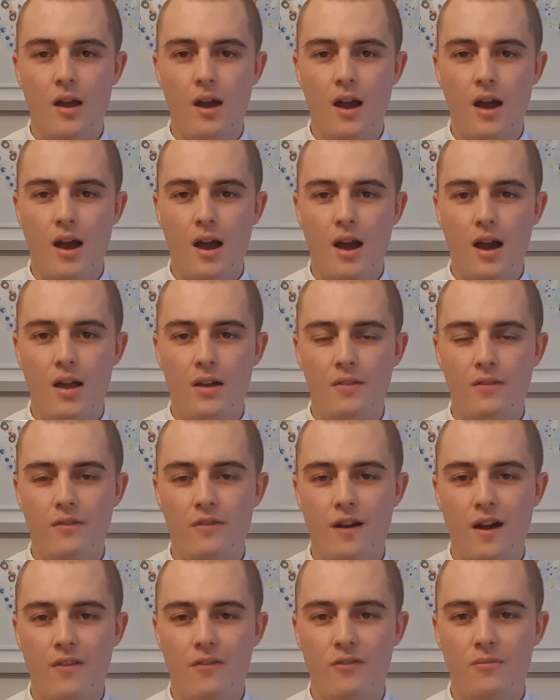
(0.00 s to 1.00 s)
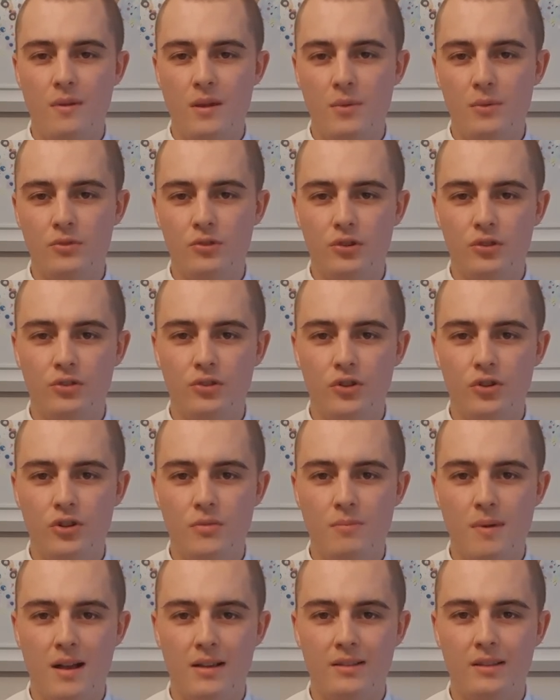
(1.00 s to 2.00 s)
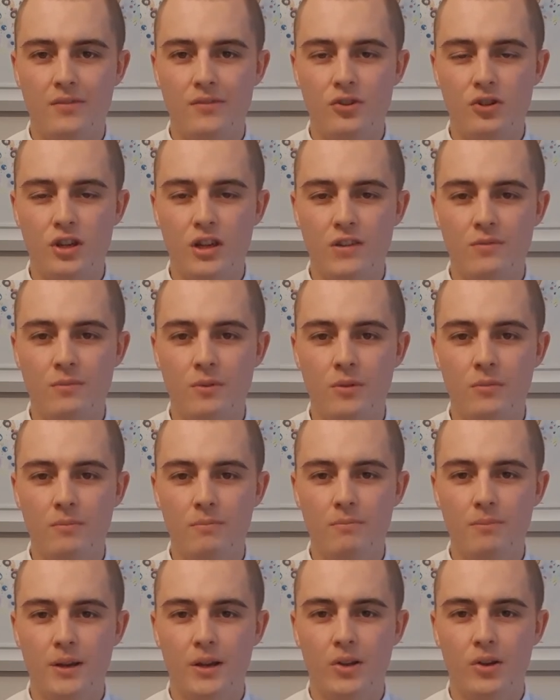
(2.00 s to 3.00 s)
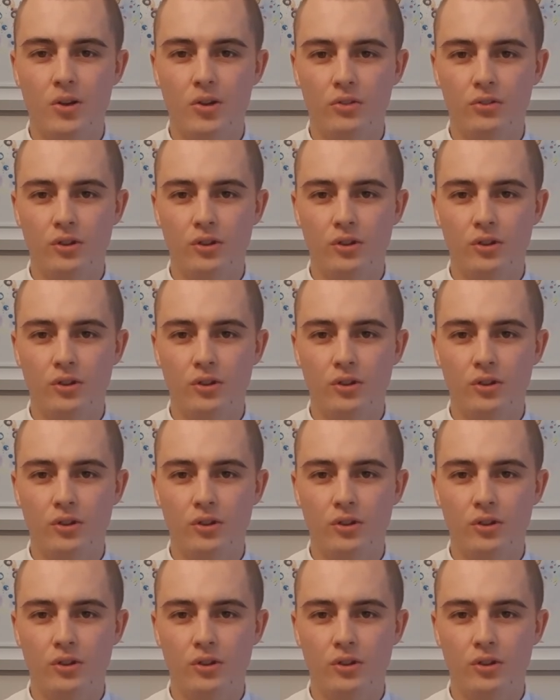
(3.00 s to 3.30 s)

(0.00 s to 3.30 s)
And that for me was just such a massive achievement because